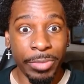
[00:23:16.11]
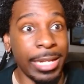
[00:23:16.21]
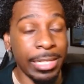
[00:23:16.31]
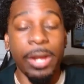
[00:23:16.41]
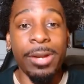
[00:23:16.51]

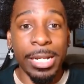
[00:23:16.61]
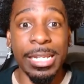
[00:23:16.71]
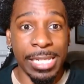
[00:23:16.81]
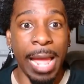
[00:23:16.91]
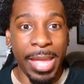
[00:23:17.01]
It literally
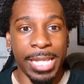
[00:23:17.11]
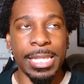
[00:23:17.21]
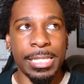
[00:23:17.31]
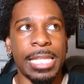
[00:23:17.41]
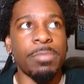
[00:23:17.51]
does not make
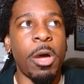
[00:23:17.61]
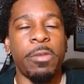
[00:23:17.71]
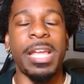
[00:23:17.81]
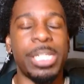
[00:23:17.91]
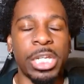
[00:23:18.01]
sense. His
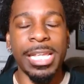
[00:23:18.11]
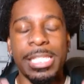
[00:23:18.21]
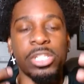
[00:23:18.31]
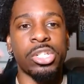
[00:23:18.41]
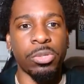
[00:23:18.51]
motivation
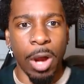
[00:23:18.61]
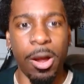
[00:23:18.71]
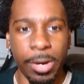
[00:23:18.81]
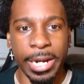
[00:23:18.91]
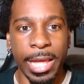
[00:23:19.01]
isn't
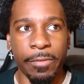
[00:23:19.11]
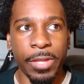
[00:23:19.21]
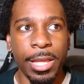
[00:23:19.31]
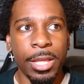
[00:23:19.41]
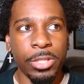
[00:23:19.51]
strong enough
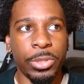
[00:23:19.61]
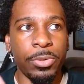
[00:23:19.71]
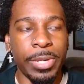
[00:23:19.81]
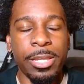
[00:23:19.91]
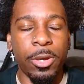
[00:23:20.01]

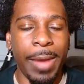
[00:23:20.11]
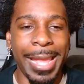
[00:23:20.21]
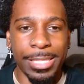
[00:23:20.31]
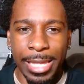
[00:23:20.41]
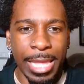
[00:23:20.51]
to
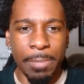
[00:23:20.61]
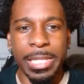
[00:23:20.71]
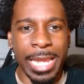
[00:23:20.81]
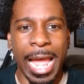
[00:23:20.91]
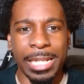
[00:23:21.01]
equate to
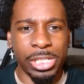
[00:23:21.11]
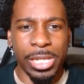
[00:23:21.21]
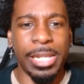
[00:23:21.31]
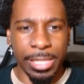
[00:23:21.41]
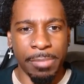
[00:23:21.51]
him not
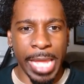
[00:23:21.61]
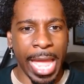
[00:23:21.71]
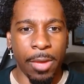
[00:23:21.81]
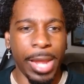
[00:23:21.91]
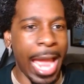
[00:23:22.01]
shutting them
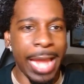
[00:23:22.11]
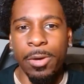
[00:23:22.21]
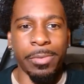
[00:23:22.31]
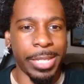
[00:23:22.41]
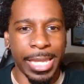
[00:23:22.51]
down. I
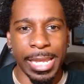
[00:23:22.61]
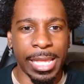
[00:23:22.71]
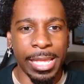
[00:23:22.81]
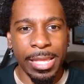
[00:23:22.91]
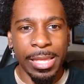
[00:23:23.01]
don't get
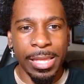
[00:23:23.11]
it.